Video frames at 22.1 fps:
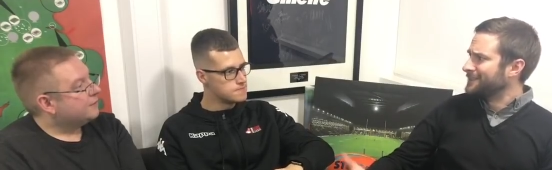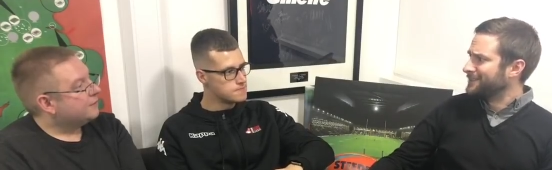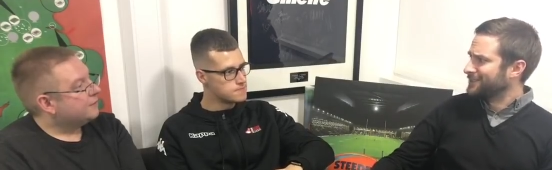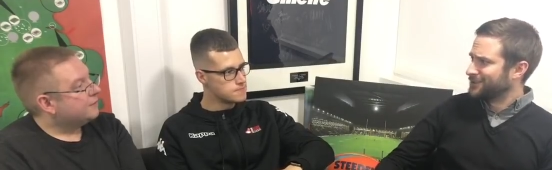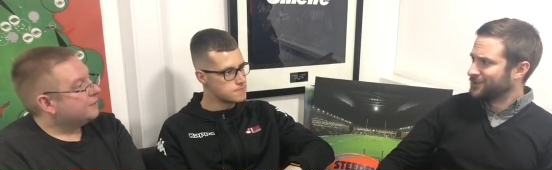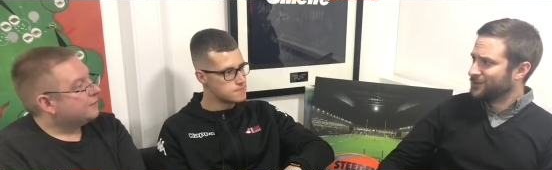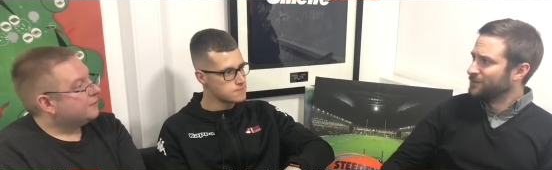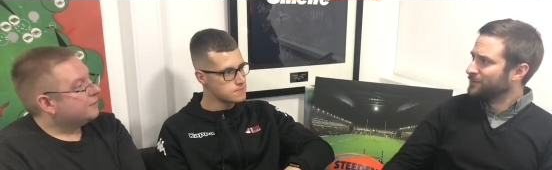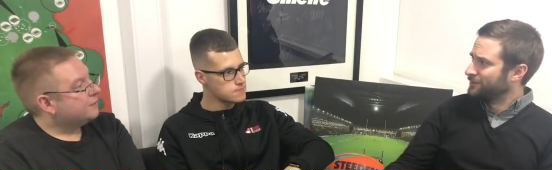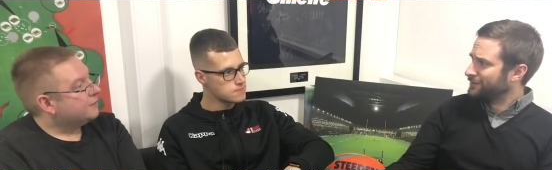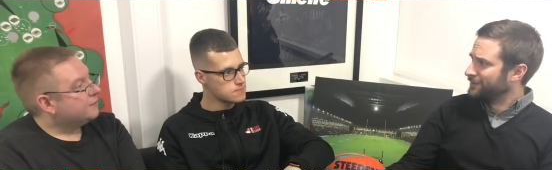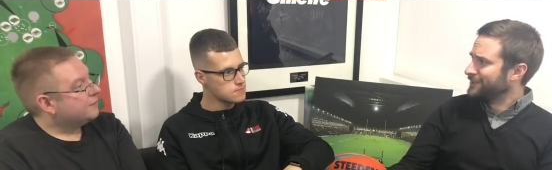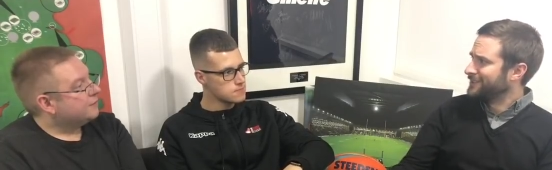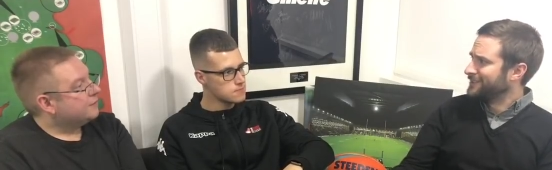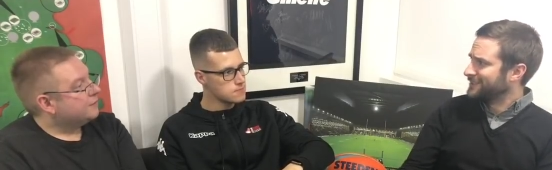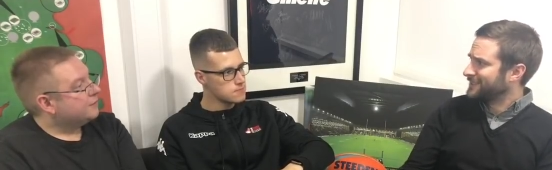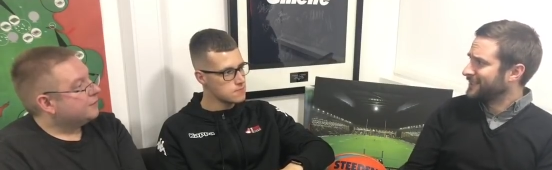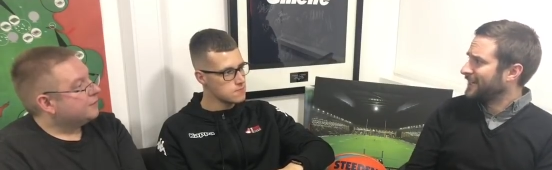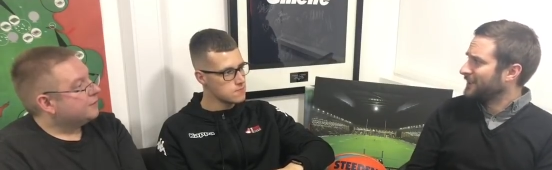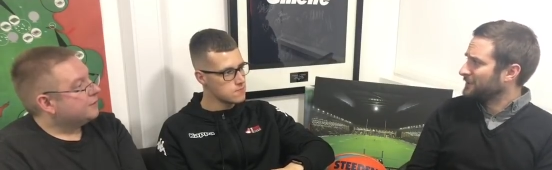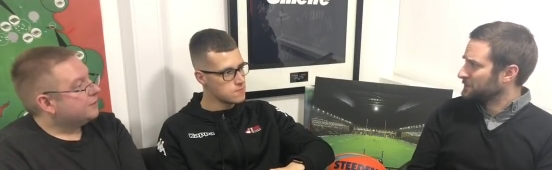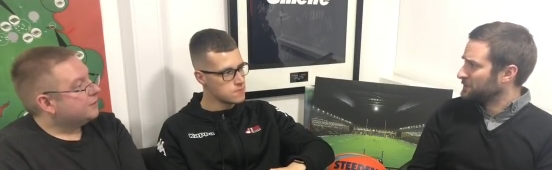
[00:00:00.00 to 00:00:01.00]
Speaker 1: it to something
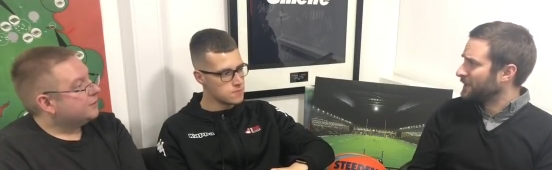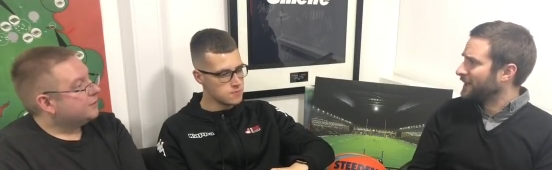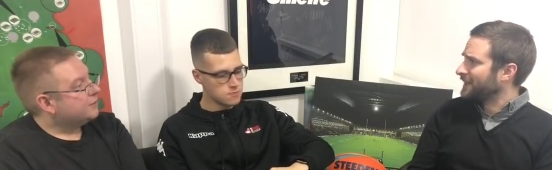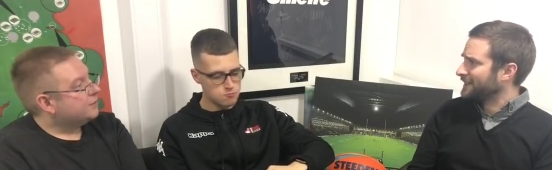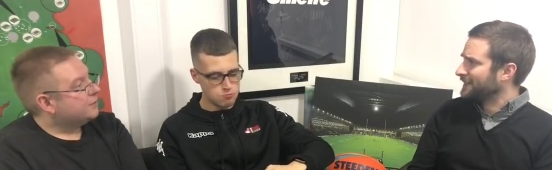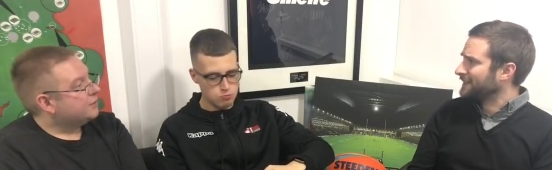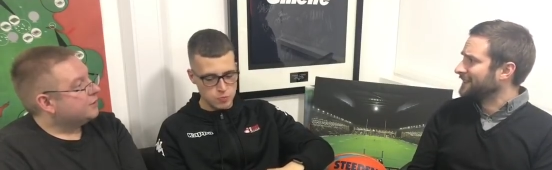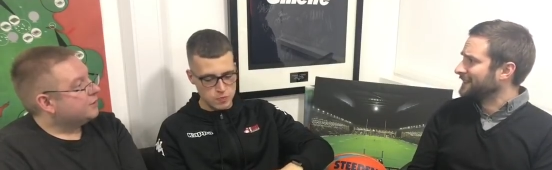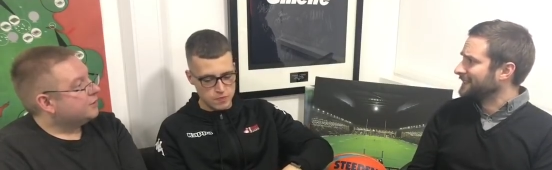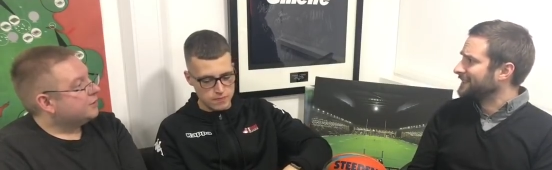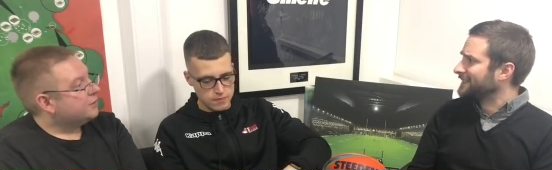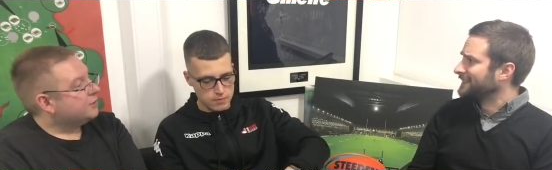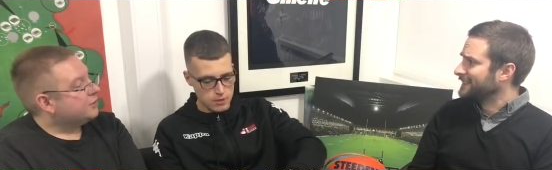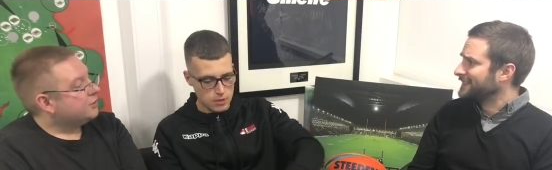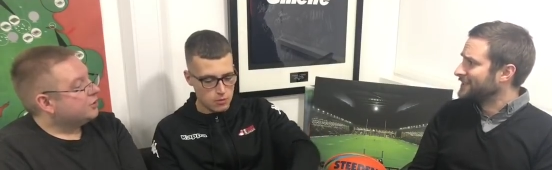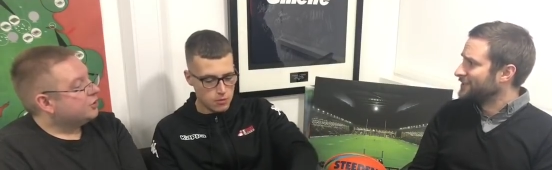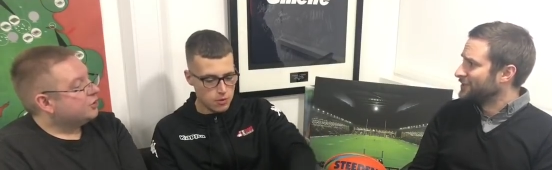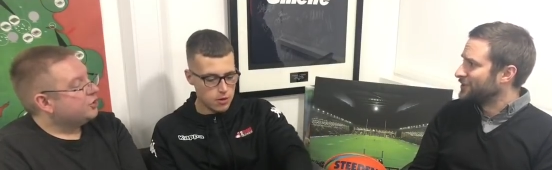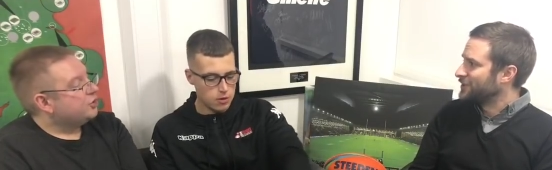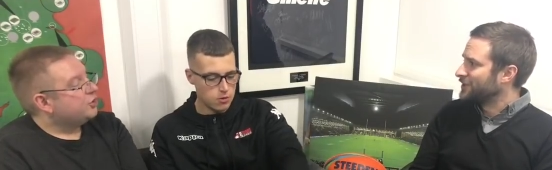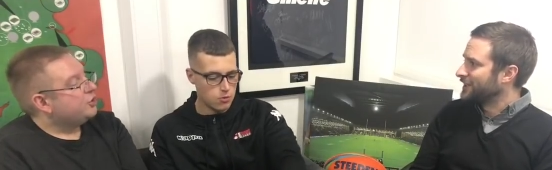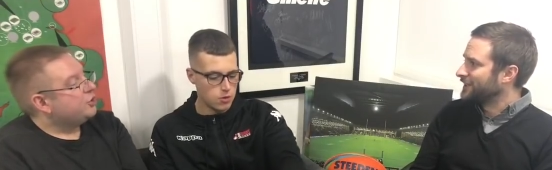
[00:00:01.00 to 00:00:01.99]
that sounds better than league
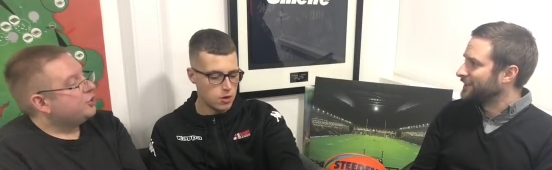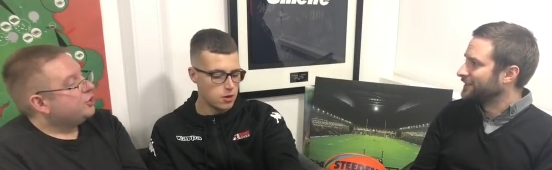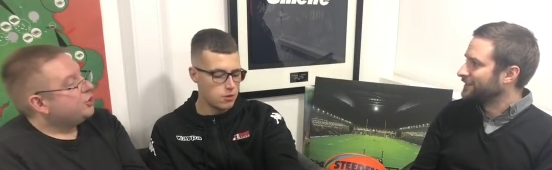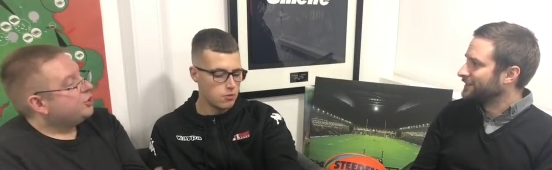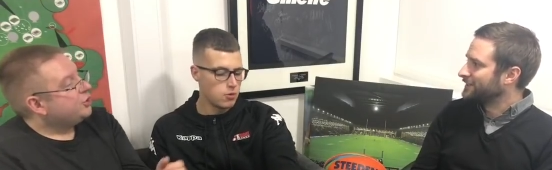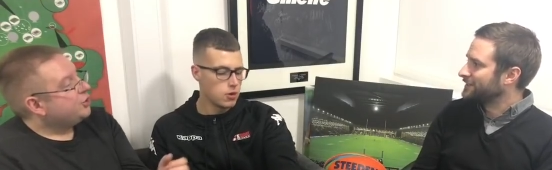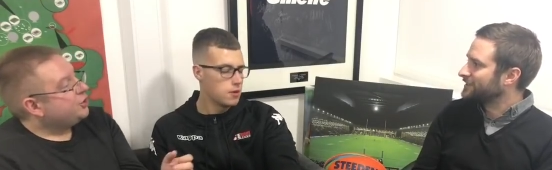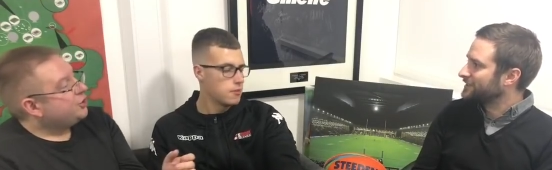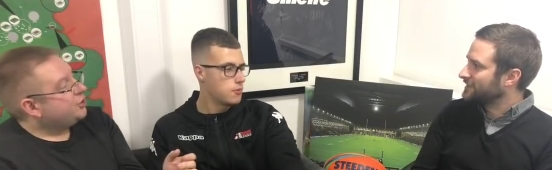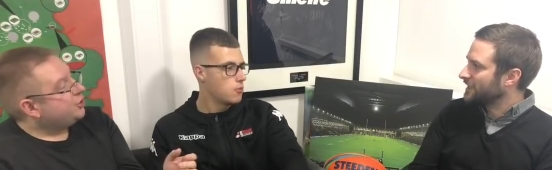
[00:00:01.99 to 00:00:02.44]
leader shield what, and